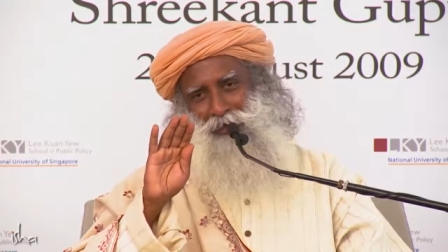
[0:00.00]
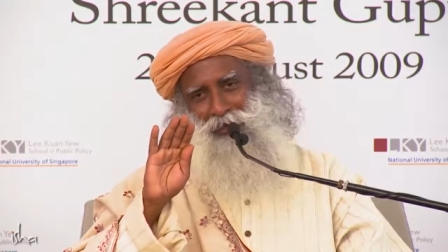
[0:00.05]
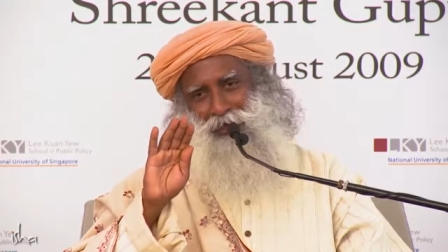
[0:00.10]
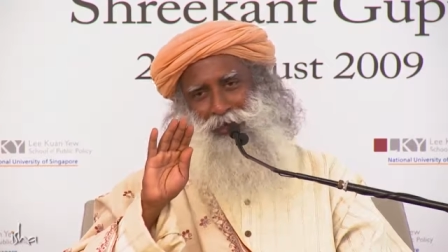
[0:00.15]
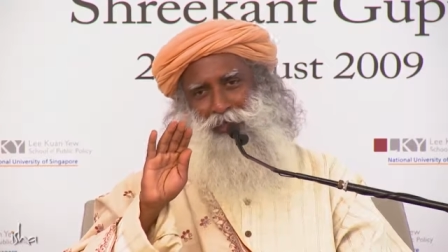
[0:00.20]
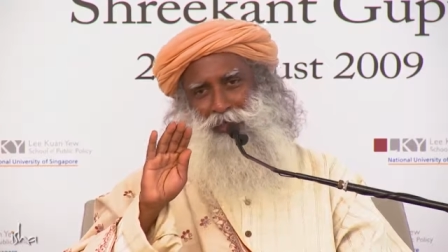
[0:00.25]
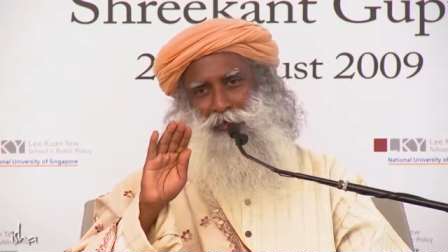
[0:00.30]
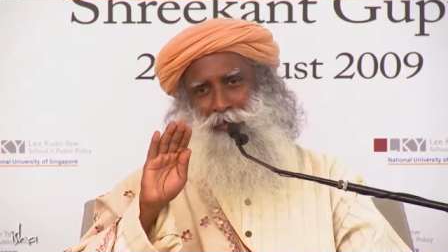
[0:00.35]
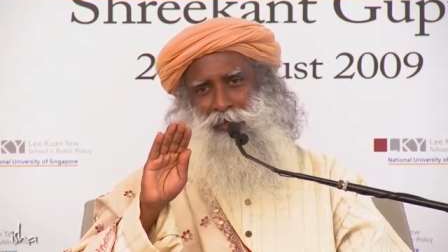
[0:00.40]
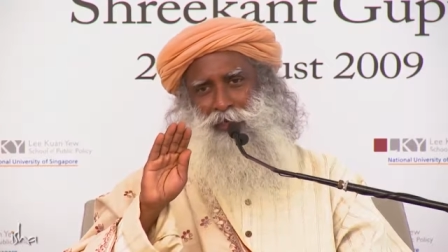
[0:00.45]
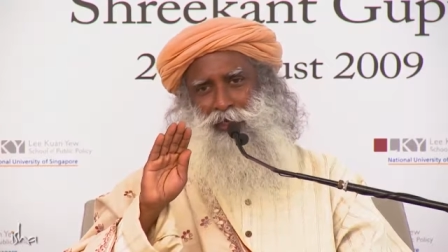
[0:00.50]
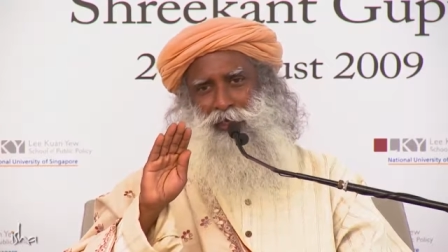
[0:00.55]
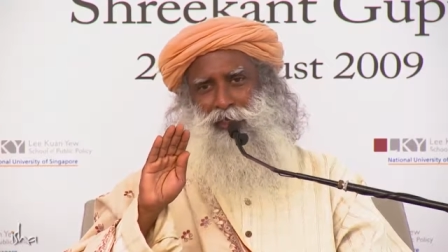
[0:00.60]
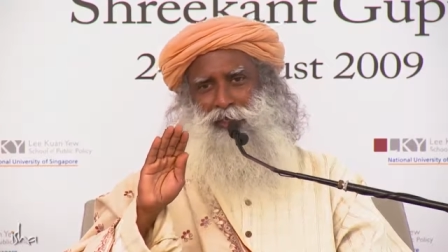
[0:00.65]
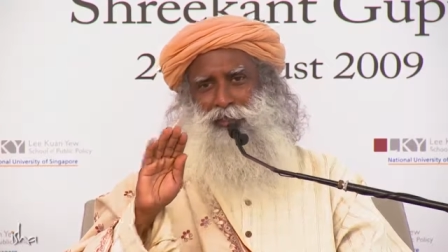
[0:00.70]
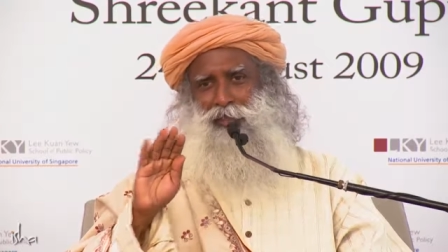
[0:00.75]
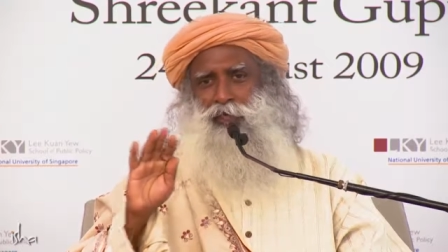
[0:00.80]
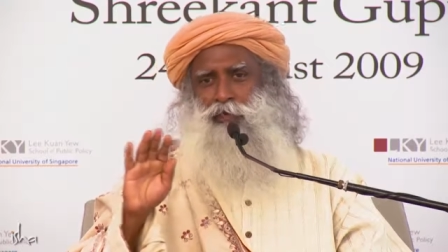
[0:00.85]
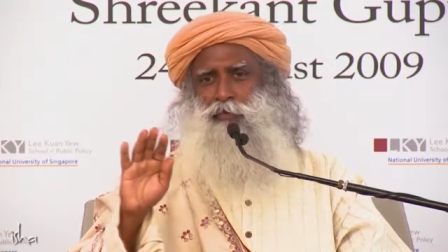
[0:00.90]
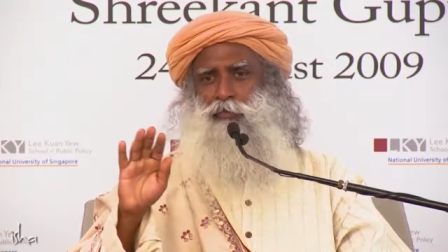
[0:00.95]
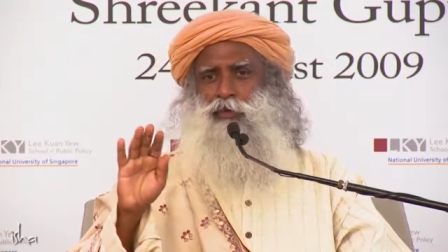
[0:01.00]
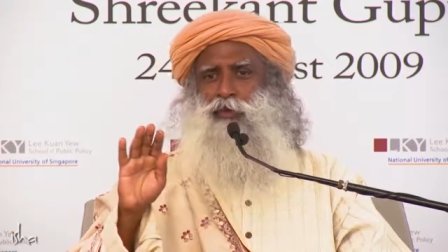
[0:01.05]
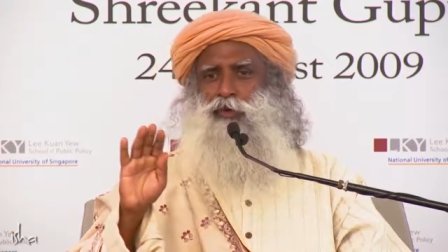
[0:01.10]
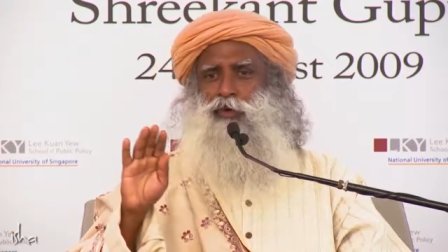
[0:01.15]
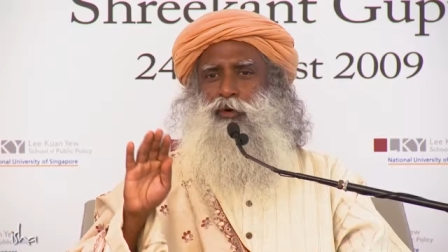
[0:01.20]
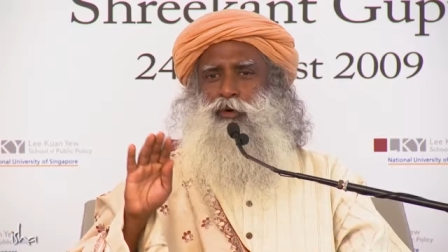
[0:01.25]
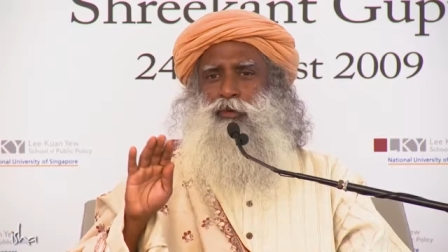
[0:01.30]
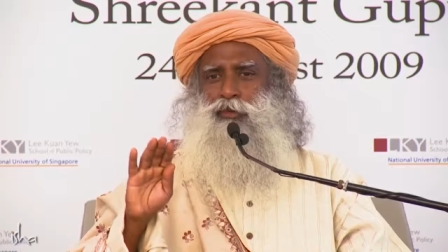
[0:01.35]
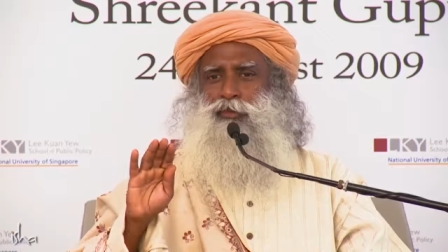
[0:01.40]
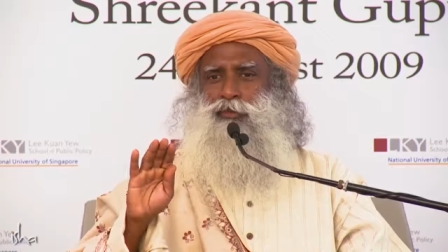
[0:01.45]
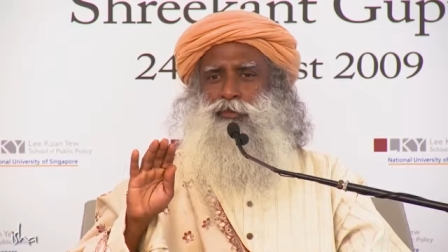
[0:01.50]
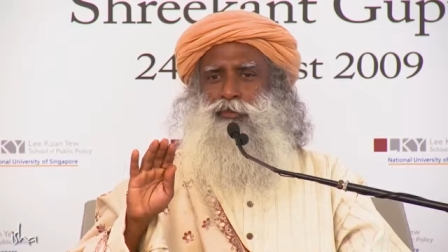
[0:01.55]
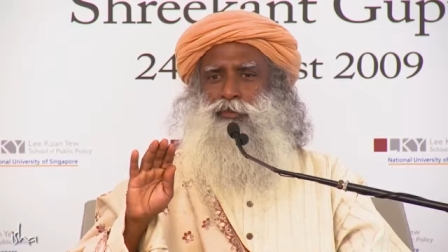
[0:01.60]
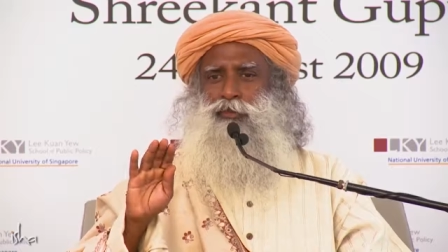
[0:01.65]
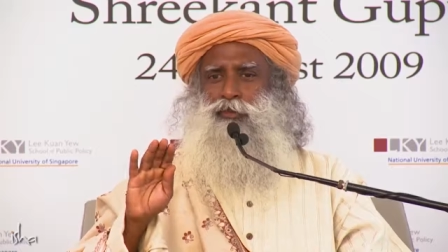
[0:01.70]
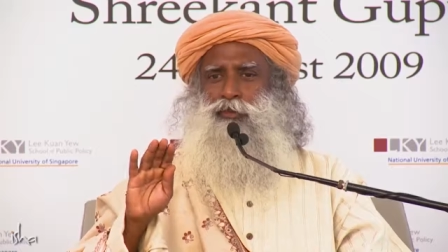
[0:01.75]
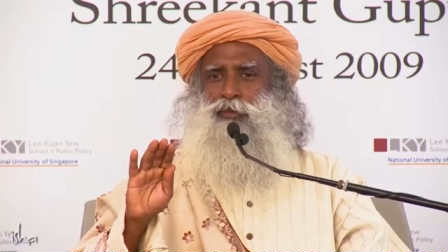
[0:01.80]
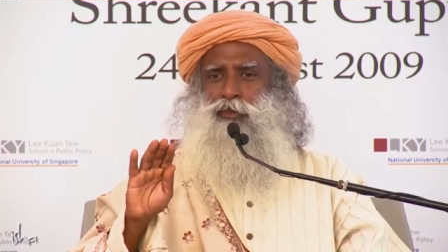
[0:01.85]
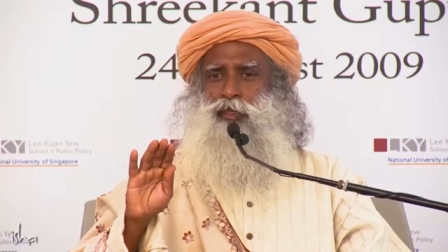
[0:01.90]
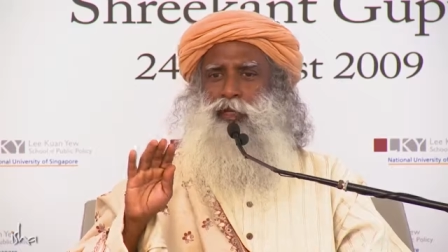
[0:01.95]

you accumulate can be yours.